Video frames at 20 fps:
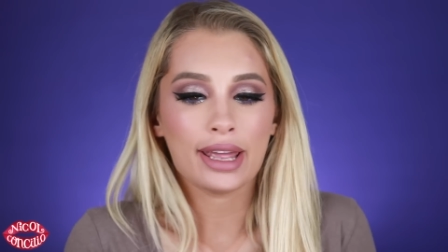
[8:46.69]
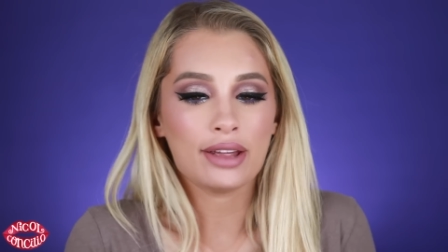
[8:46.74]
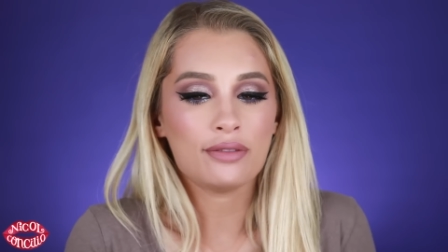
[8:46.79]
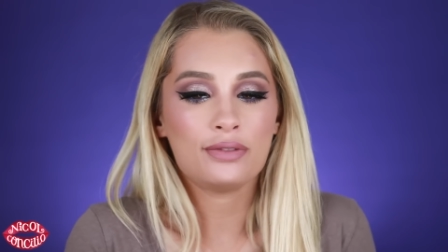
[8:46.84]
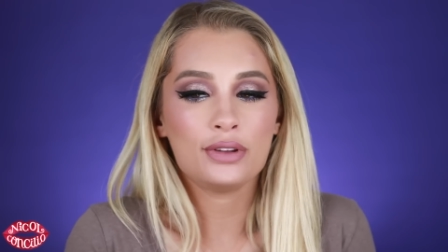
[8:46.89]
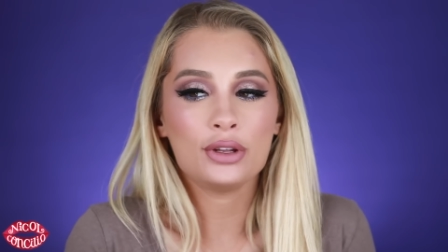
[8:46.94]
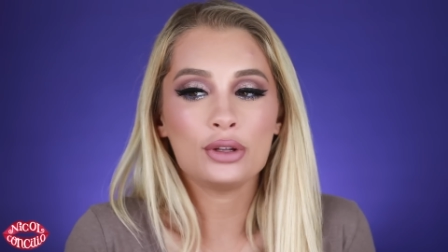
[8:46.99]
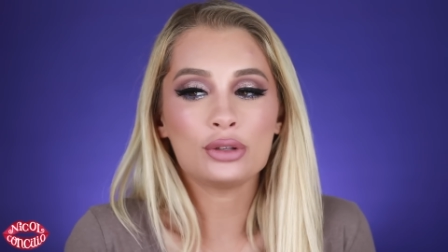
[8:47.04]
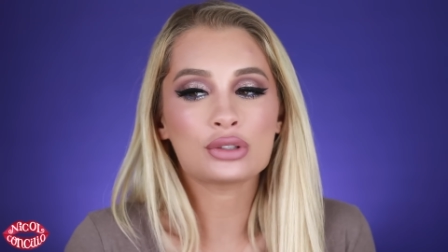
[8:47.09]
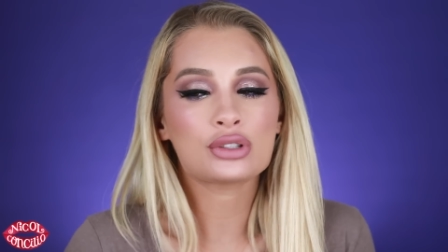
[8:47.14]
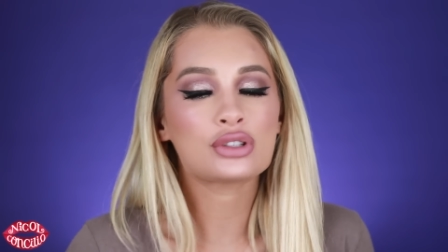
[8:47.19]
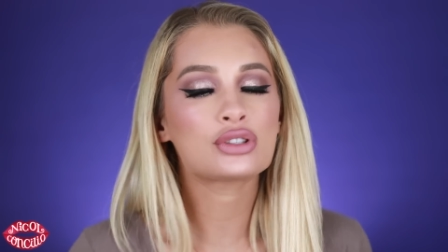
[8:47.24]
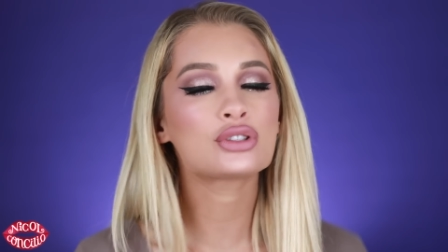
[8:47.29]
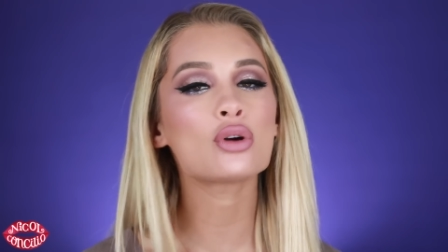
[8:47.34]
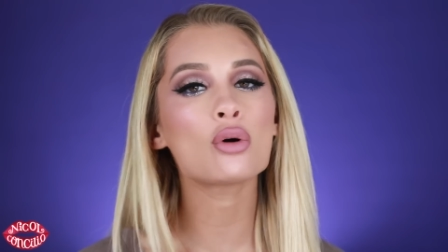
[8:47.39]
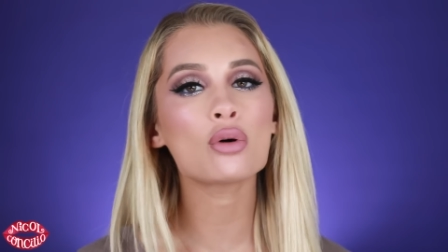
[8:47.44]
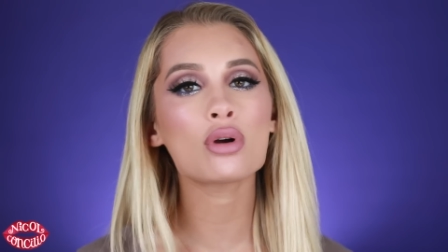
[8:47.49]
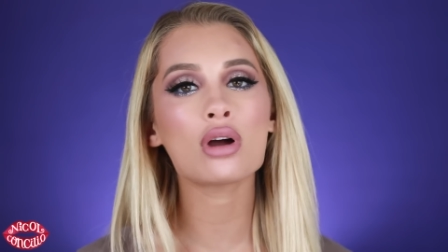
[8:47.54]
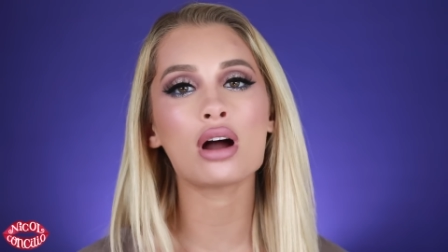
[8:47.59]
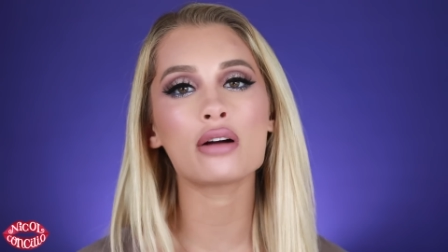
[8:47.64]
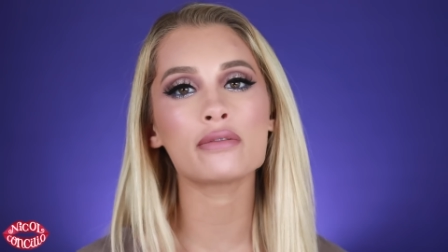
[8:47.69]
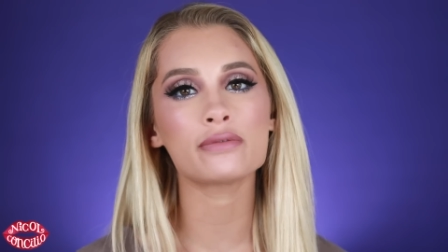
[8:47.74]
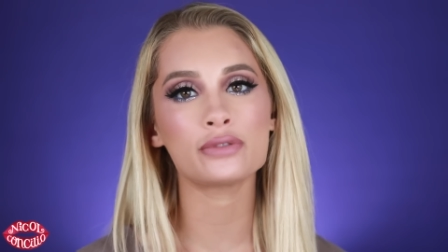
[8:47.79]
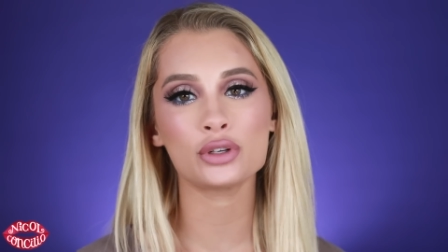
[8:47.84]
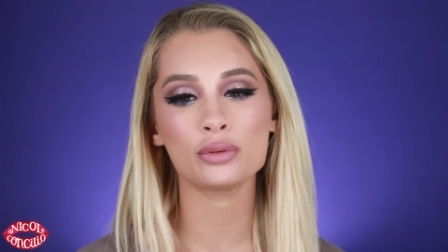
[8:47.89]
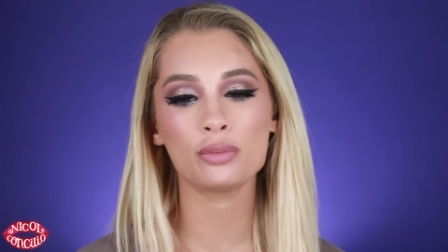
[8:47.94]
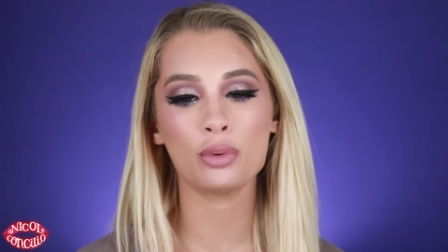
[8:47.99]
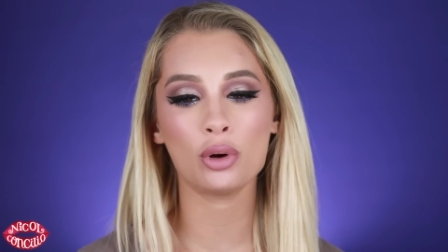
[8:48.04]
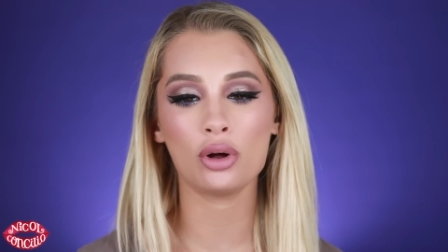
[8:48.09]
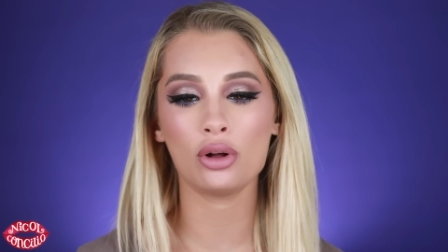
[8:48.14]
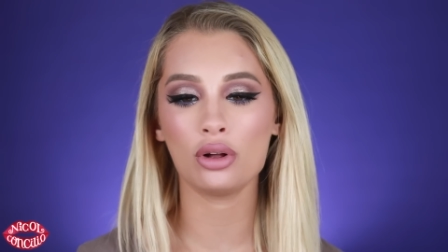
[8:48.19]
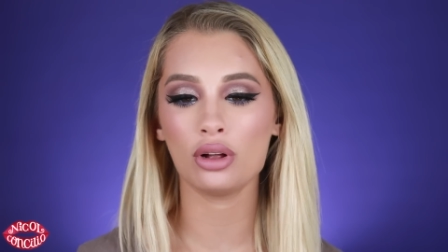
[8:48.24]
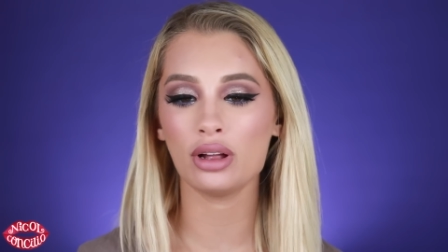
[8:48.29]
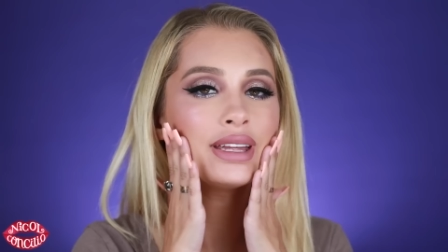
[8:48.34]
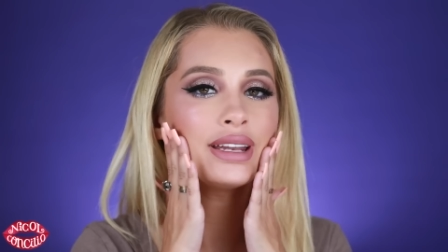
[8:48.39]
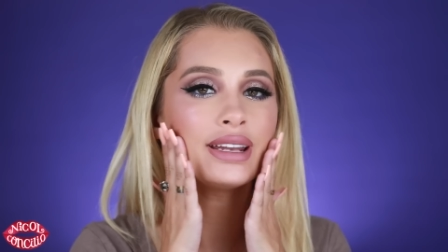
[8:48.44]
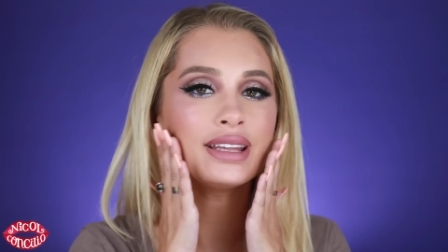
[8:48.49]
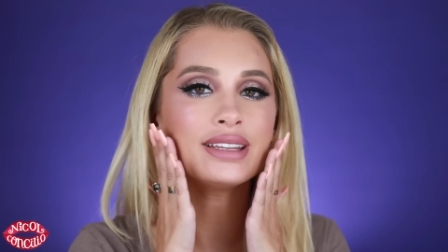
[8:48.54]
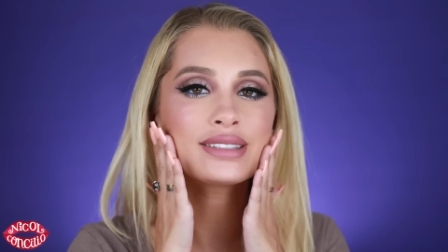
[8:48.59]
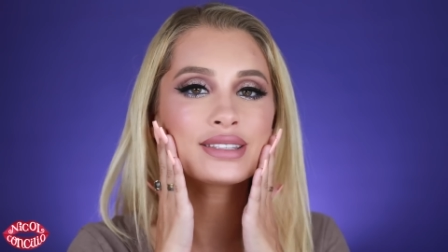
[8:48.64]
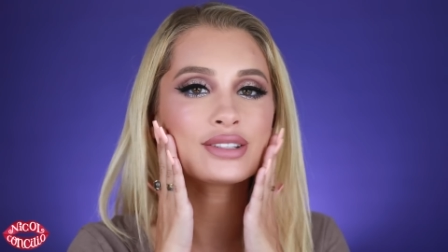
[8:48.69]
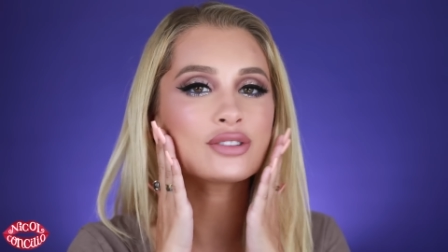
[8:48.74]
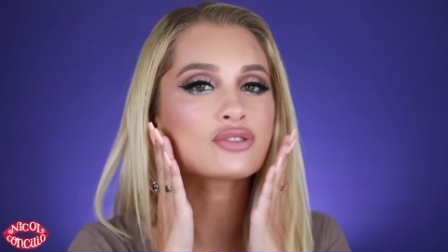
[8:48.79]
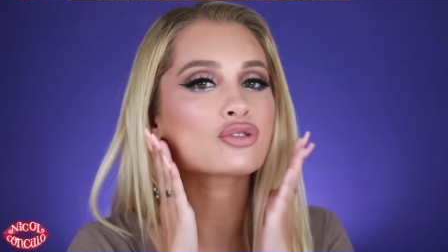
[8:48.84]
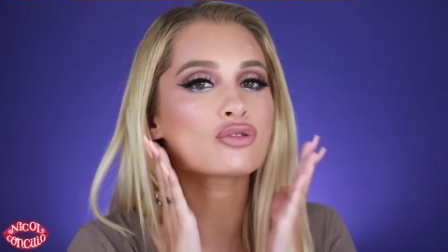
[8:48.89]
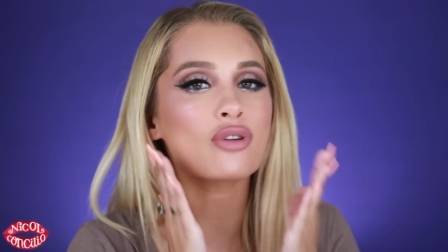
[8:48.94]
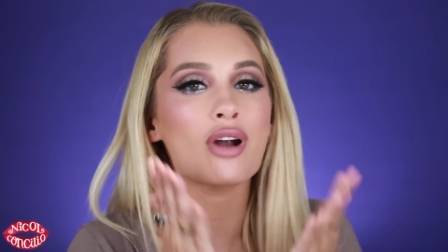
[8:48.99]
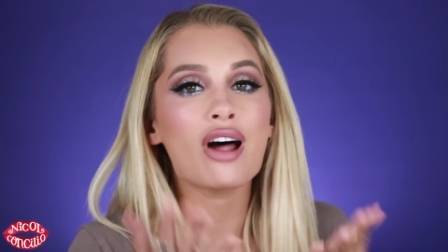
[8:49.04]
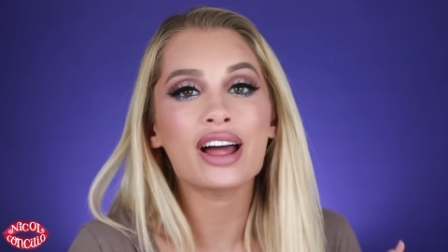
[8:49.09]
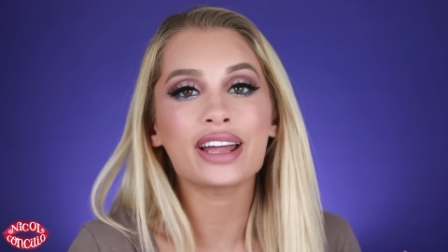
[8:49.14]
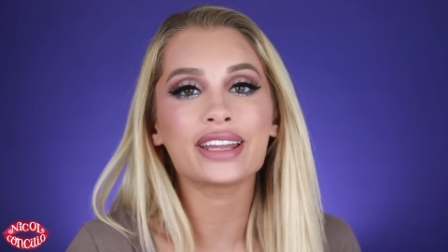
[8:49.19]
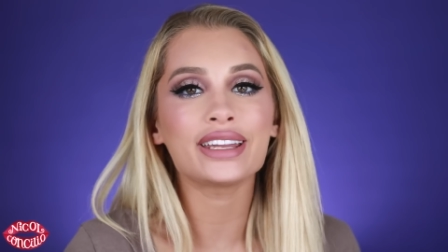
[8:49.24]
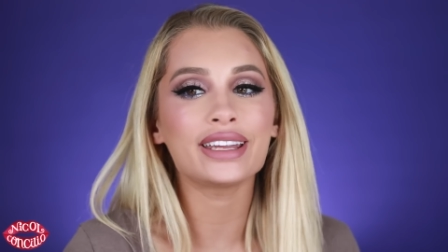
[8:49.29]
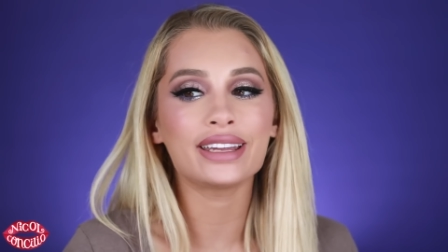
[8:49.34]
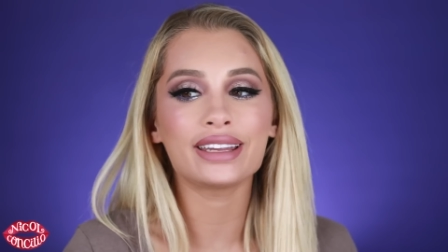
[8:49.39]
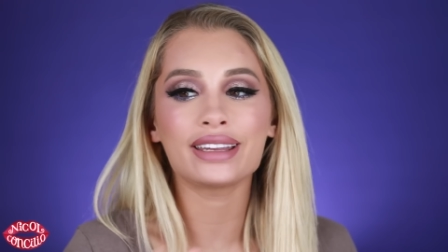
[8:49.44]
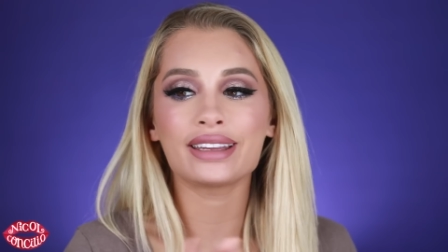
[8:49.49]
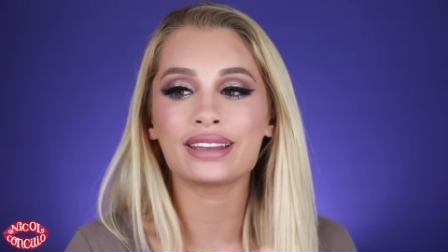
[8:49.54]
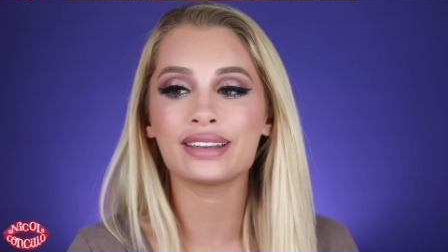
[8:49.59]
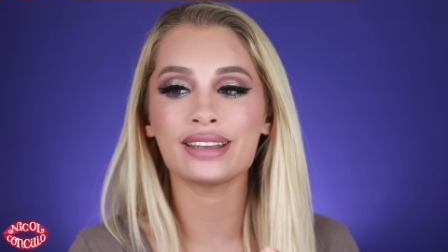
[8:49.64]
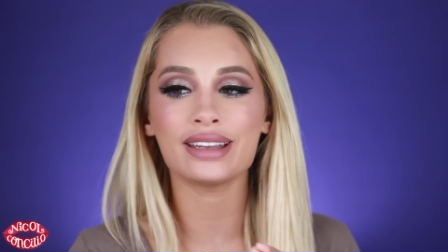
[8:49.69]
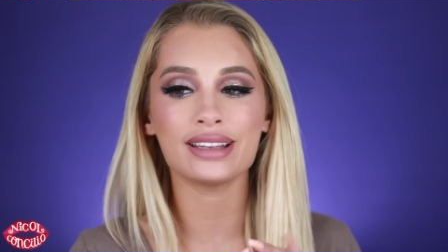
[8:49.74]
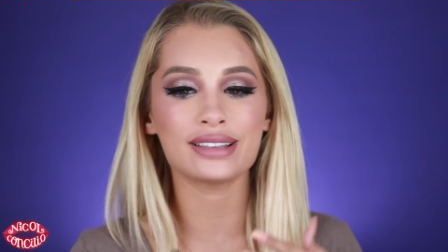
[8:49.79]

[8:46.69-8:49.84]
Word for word: It feels so comfortable. It isn't drying.